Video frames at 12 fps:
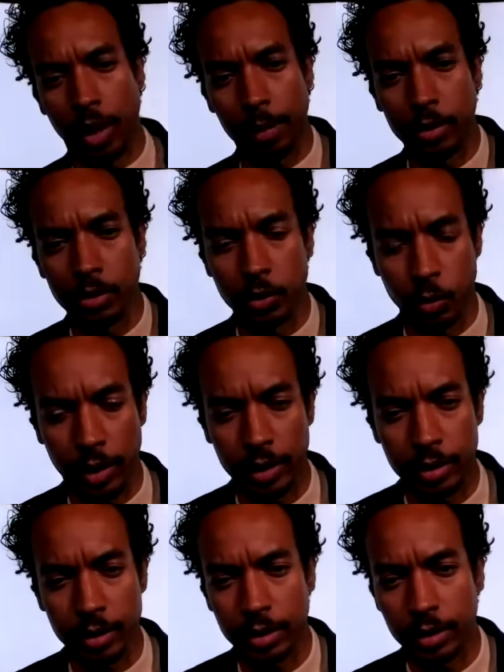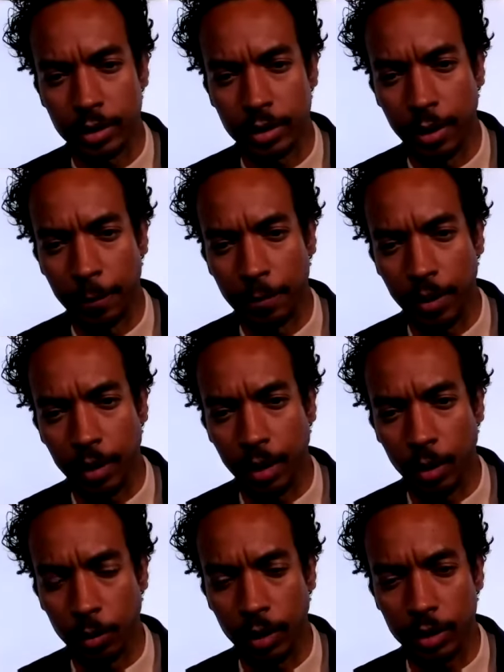Reimers
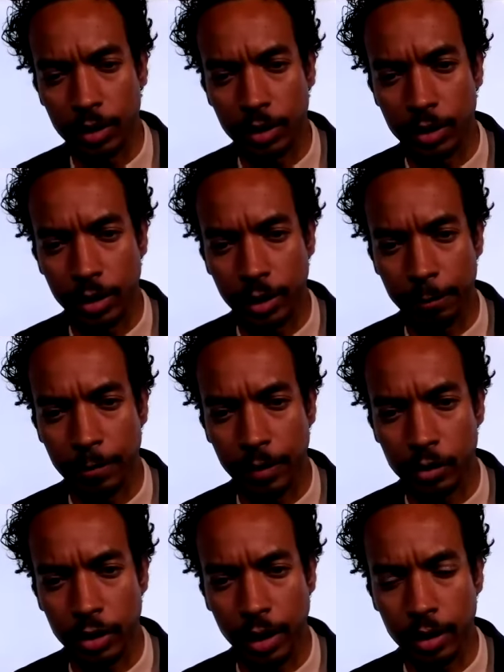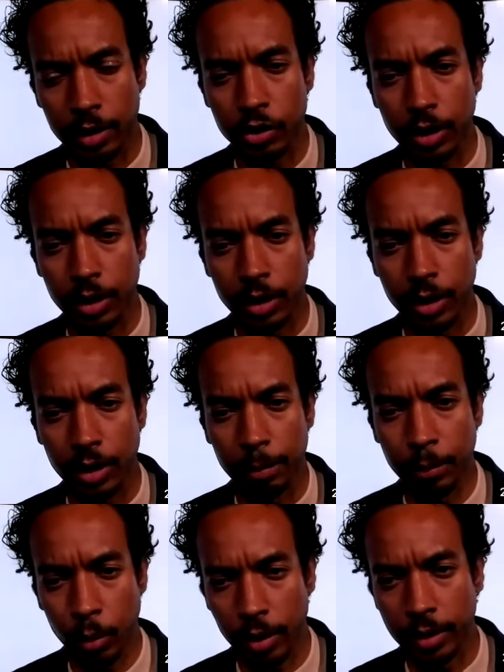raises a challenging
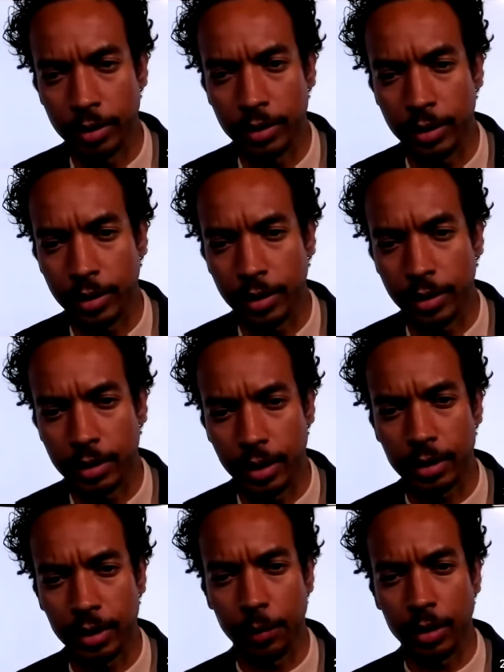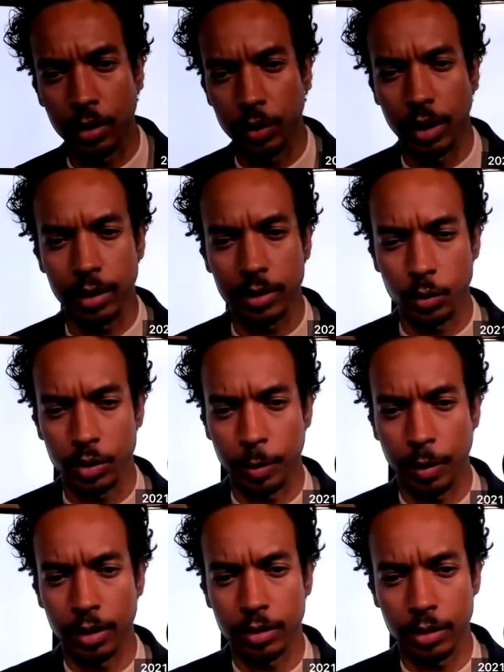point. Is that something you would like to
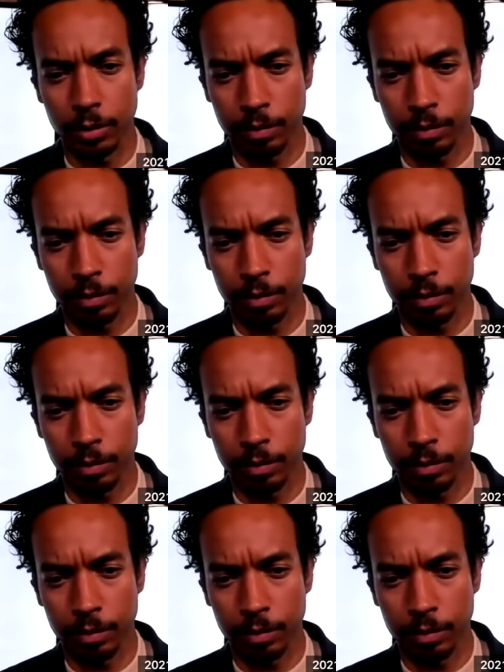respond to?